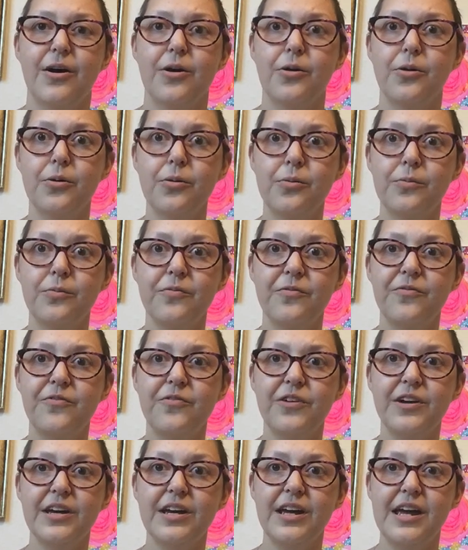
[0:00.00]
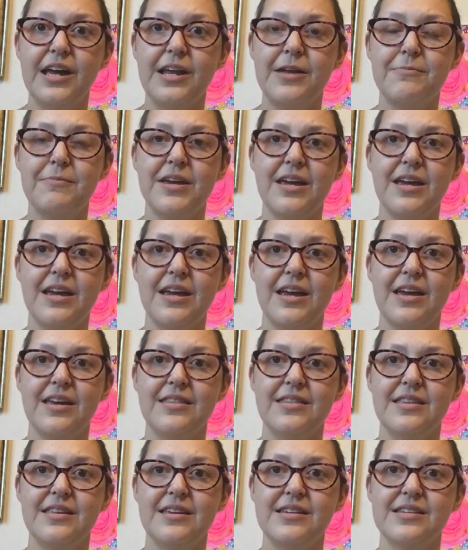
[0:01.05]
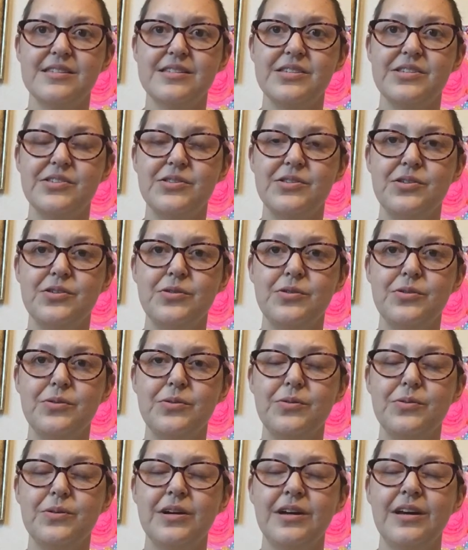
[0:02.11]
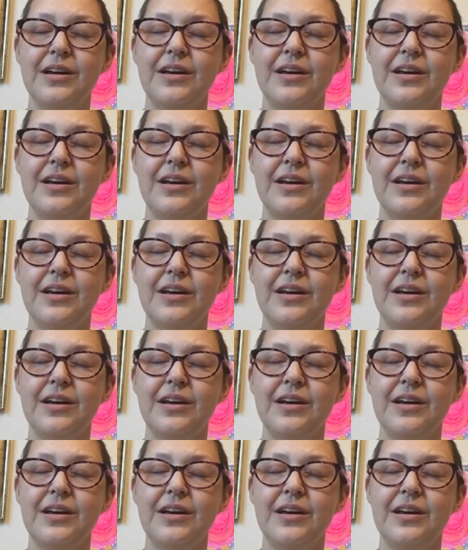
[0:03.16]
oomph in me and this new